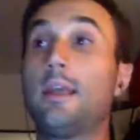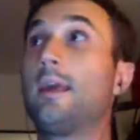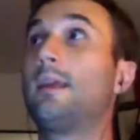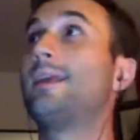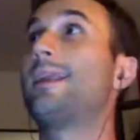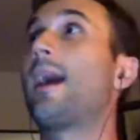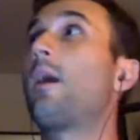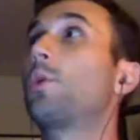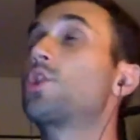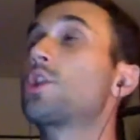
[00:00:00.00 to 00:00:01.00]
Then how
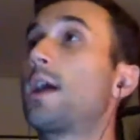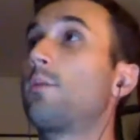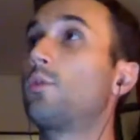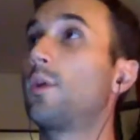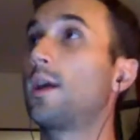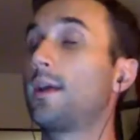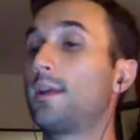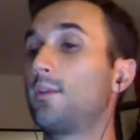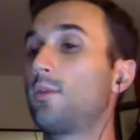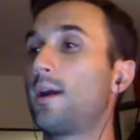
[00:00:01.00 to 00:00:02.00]
much time do
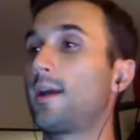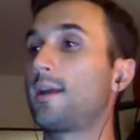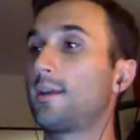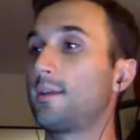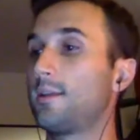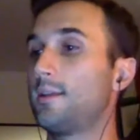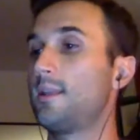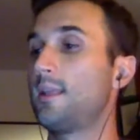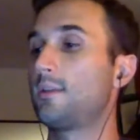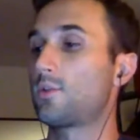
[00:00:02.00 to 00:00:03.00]
I
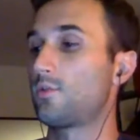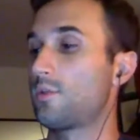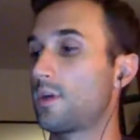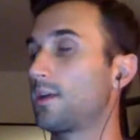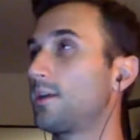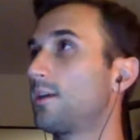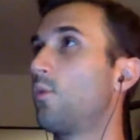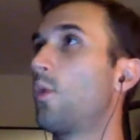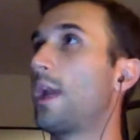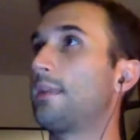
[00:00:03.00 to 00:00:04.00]
need to
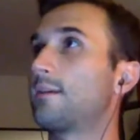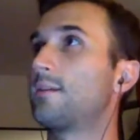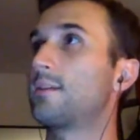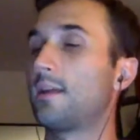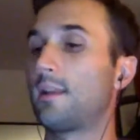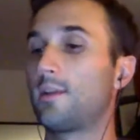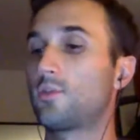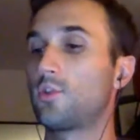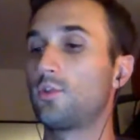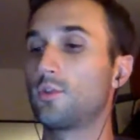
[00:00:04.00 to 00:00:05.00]
wait until I
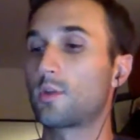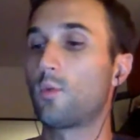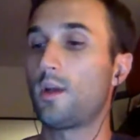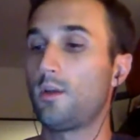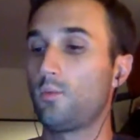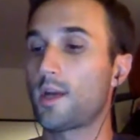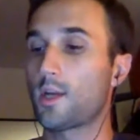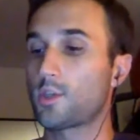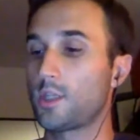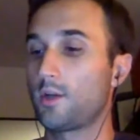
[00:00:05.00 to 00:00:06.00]
introduce? Well, we're
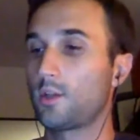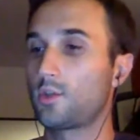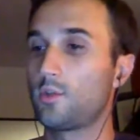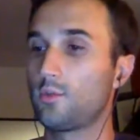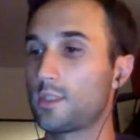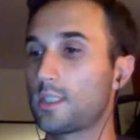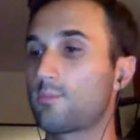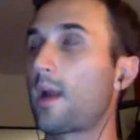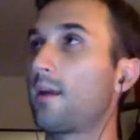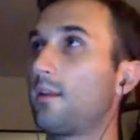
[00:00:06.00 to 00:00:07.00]
actually going to use those
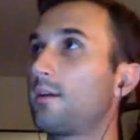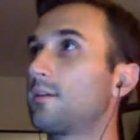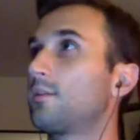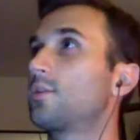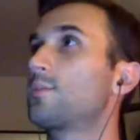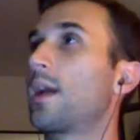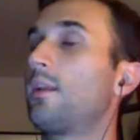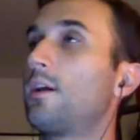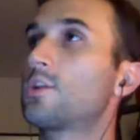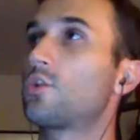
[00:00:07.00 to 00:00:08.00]

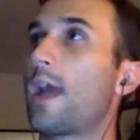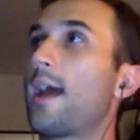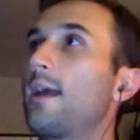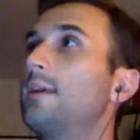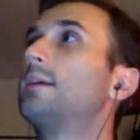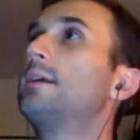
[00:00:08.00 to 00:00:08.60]
bylaws to add